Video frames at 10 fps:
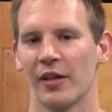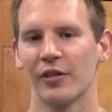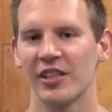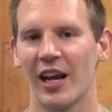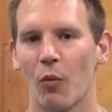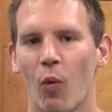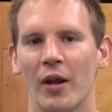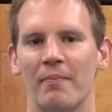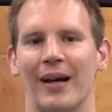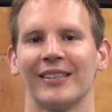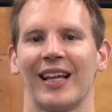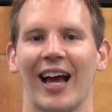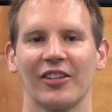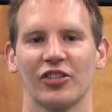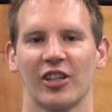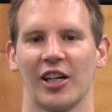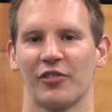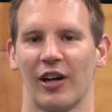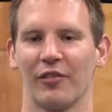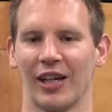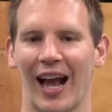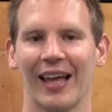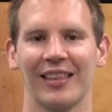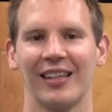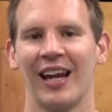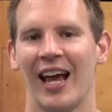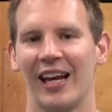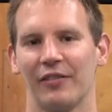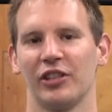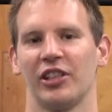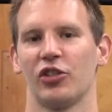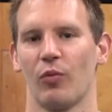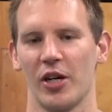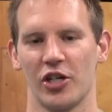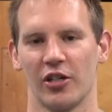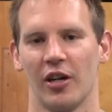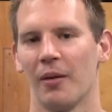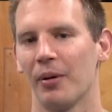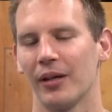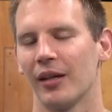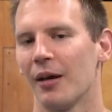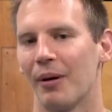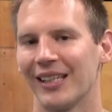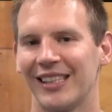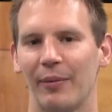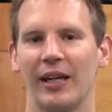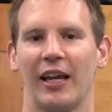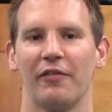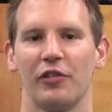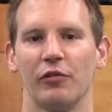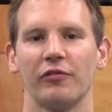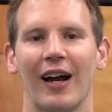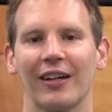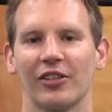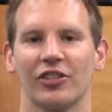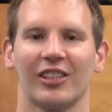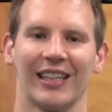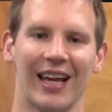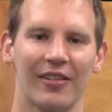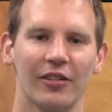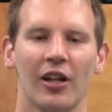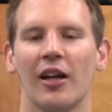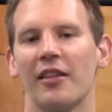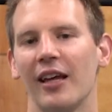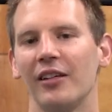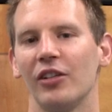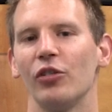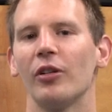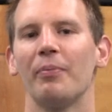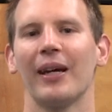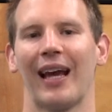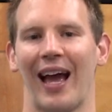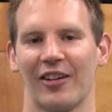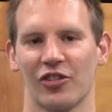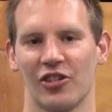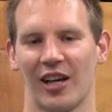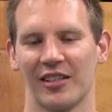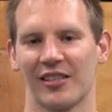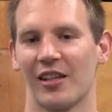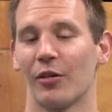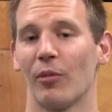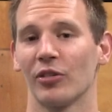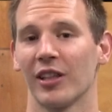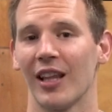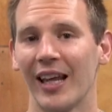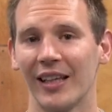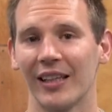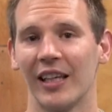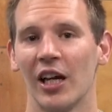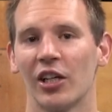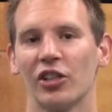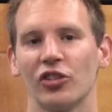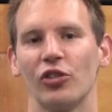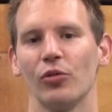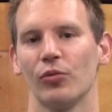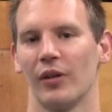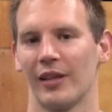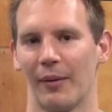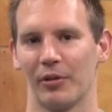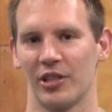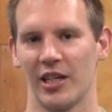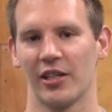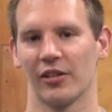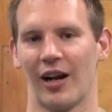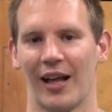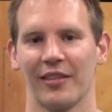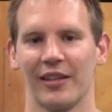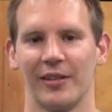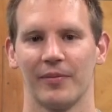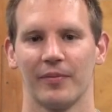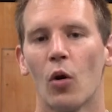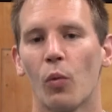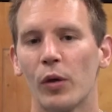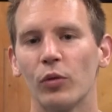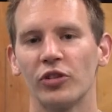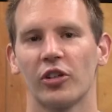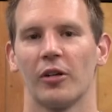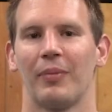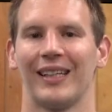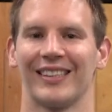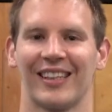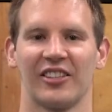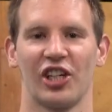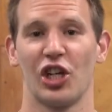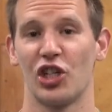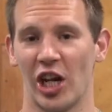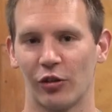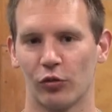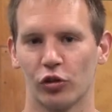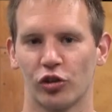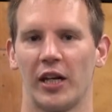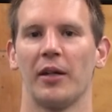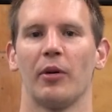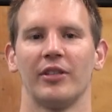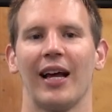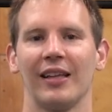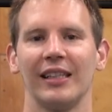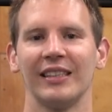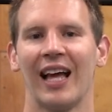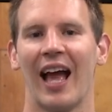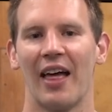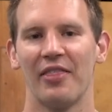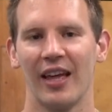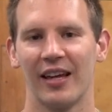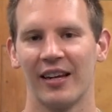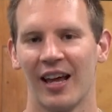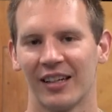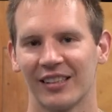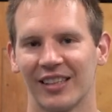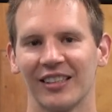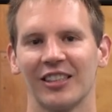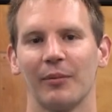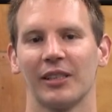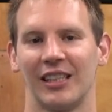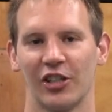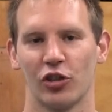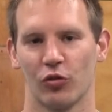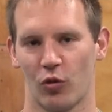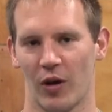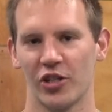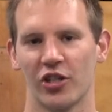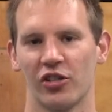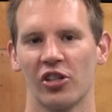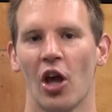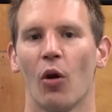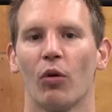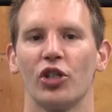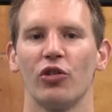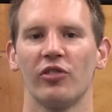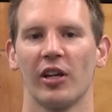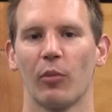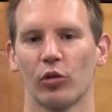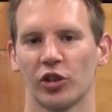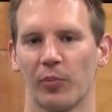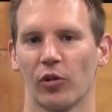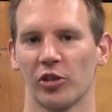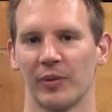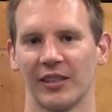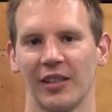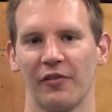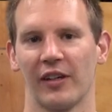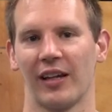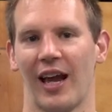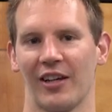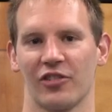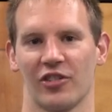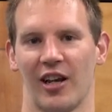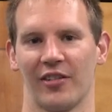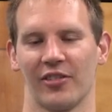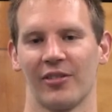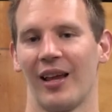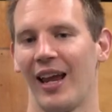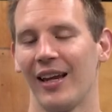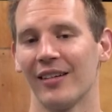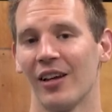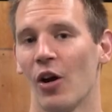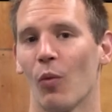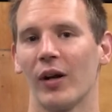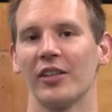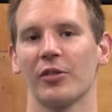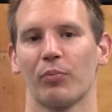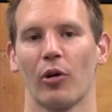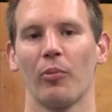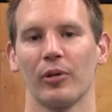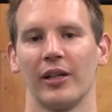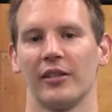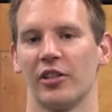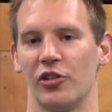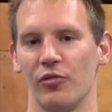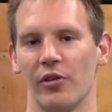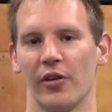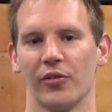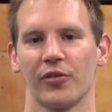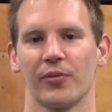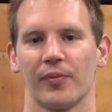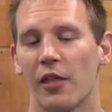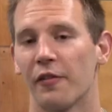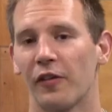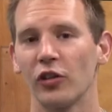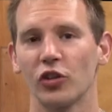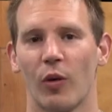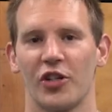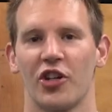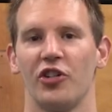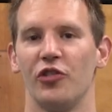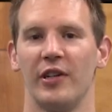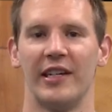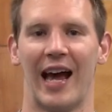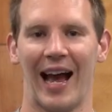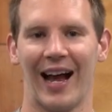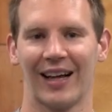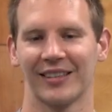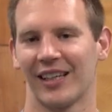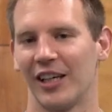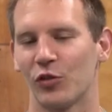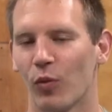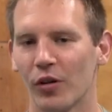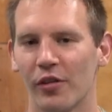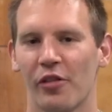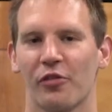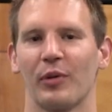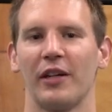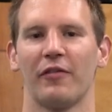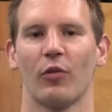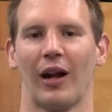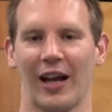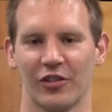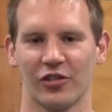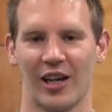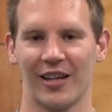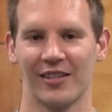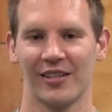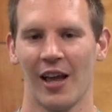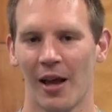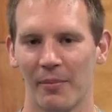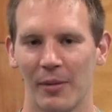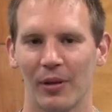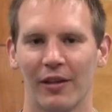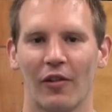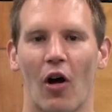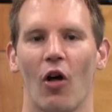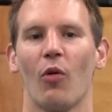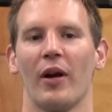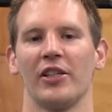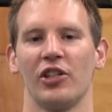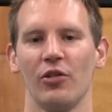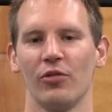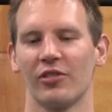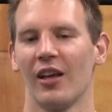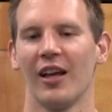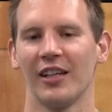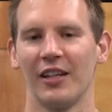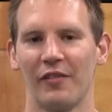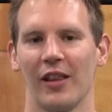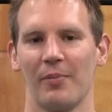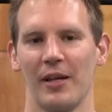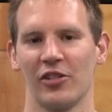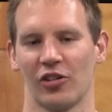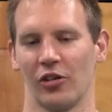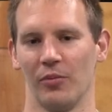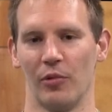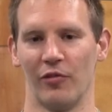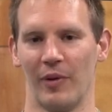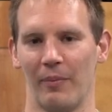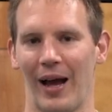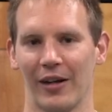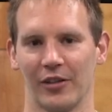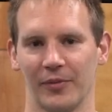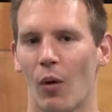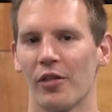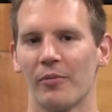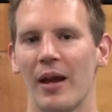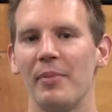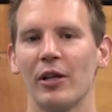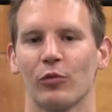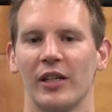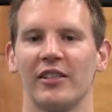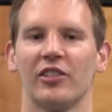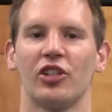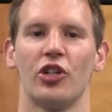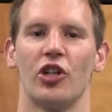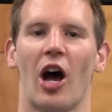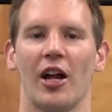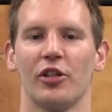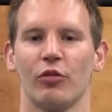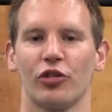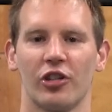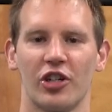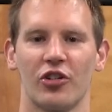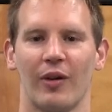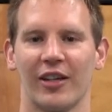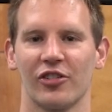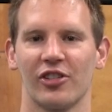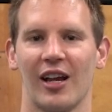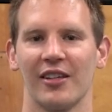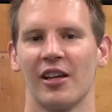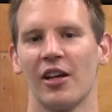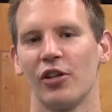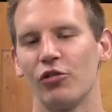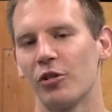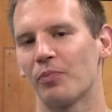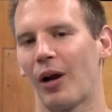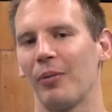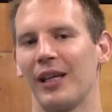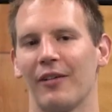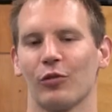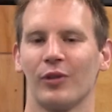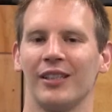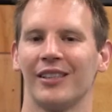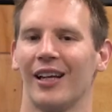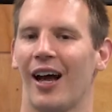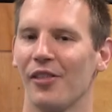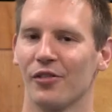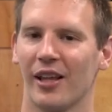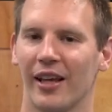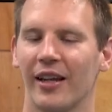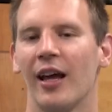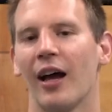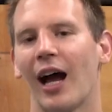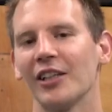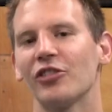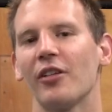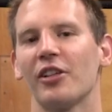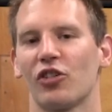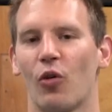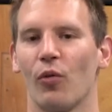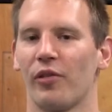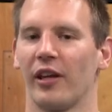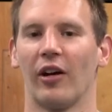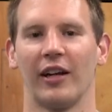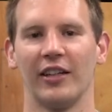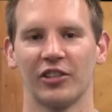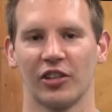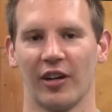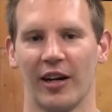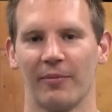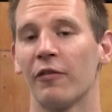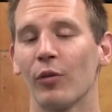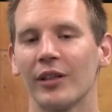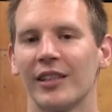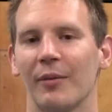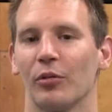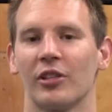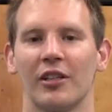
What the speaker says: There isn't a one best exercise for every athlete and every situation, but by examining a few factors together, then you can pick exercises that are most likely to suit that particular athlete. We will start by discussing general training modalities and then discuss some additional questions when choosing more sport-specific exercises and when it's appropriate to do those. The first question you need to ask is, what are the 3 to 4 exercises people have always used to develop a certain movement pattern? While there may be a reason to not do a traditional exercise, you should probably have a reason other than, I saw this cool thing on Instagram. For example, to